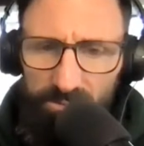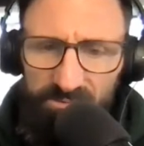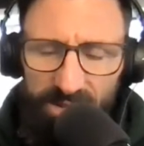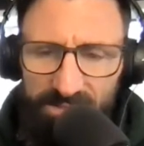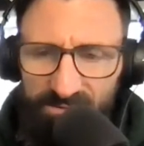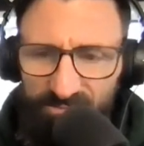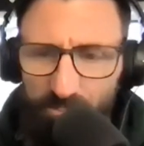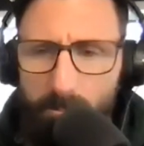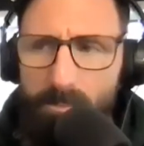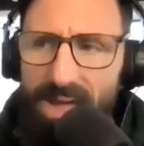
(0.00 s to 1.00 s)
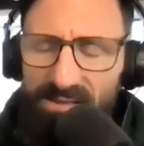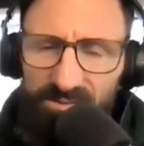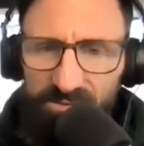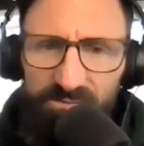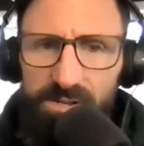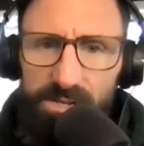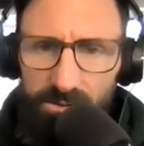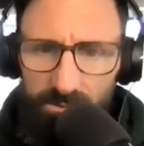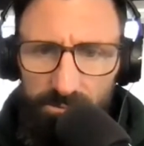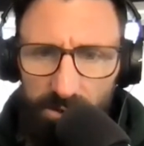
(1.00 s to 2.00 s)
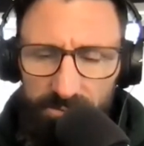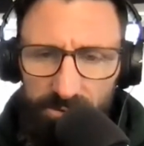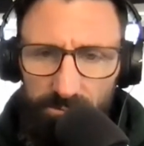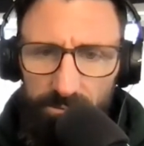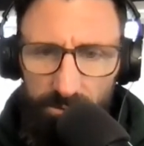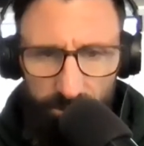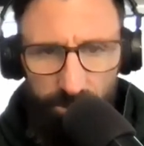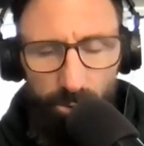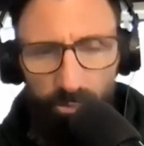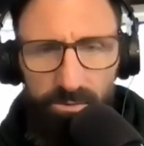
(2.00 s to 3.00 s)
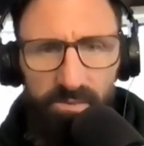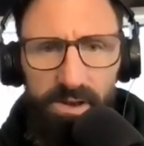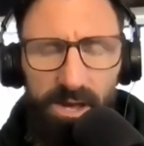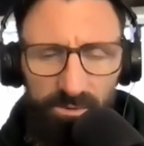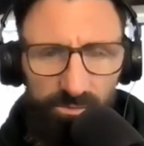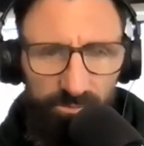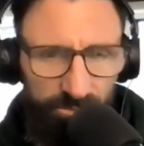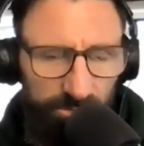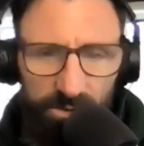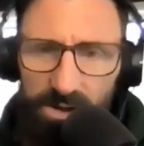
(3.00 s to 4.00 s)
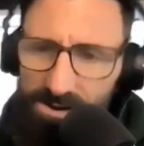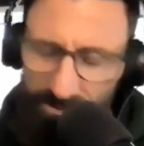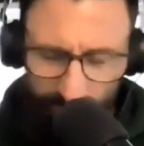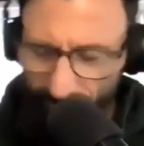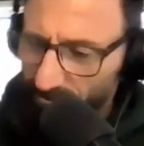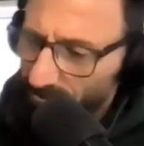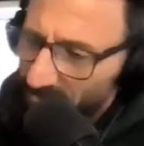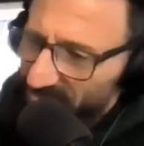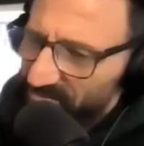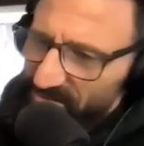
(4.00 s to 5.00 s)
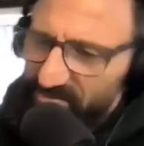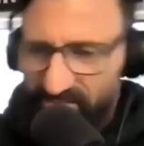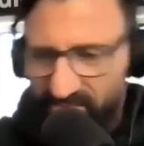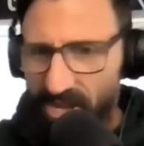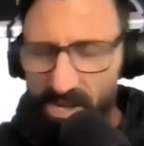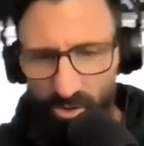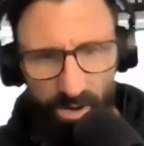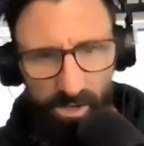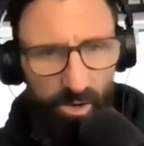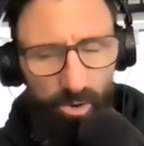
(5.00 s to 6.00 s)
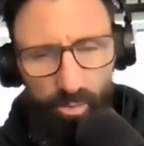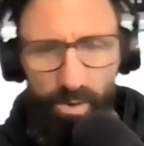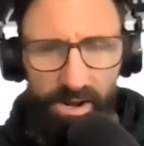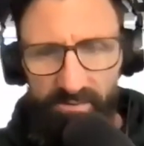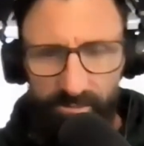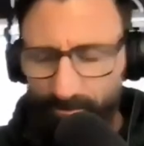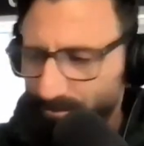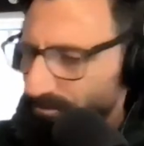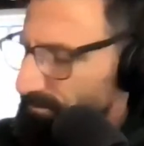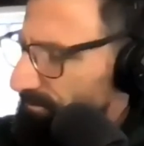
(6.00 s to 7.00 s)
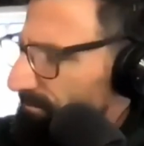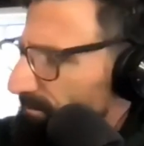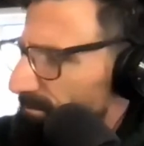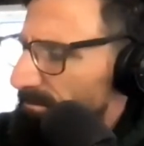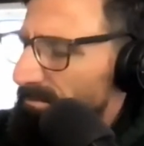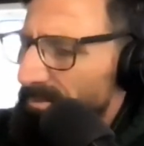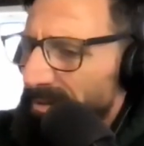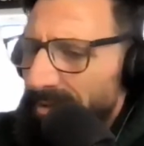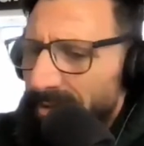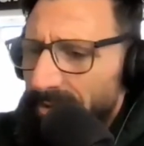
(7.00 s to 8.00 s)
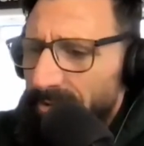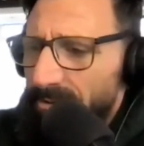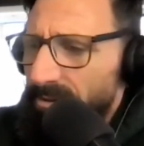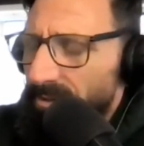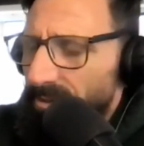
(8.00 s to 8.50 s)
was like this massive deal. I mean, you're going to the nationals, it's the state Greco, whatever. And